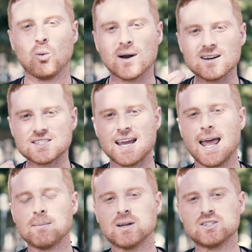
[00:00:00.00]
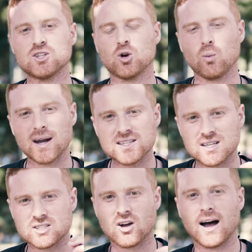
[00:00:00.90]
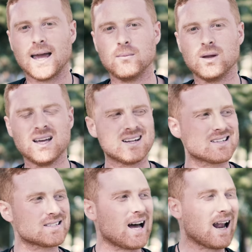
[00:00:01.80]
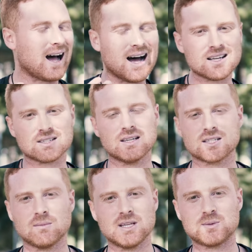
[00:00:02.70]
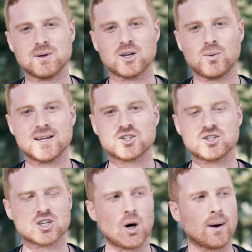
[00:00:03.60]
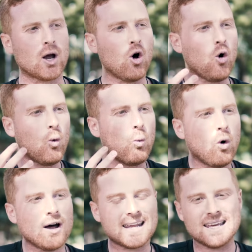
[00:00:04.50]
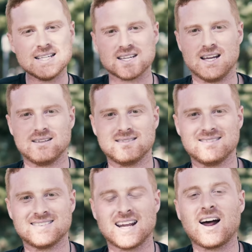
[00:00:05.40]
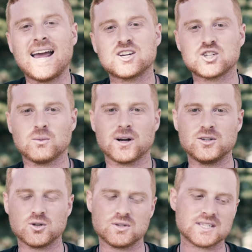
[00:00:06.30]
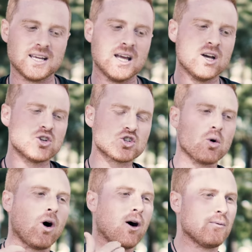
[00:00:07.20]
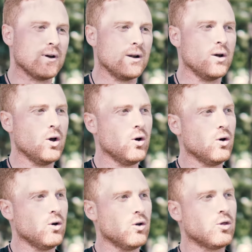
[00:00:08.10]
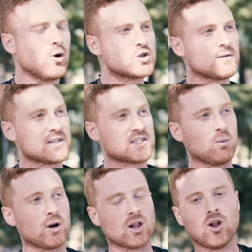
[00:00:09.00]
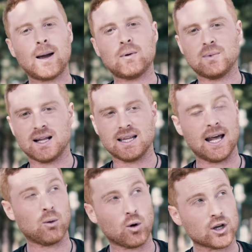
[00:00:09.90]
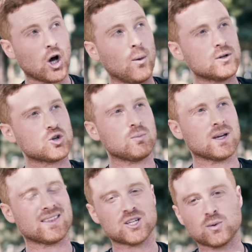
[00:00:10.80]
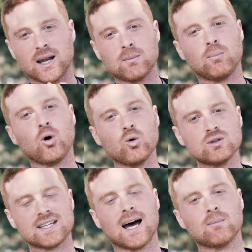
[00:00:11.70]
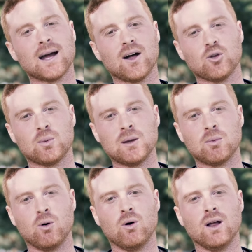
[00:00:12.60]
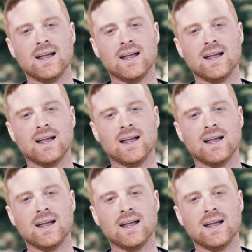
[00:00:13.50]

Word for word: where is that happening to you? And when is it time to start asking some of these big questions and going, what is it that I actually want to do? See, so often, those of us that want to climb a big ladder, want to go and do big things, we're getting pulled down by other people.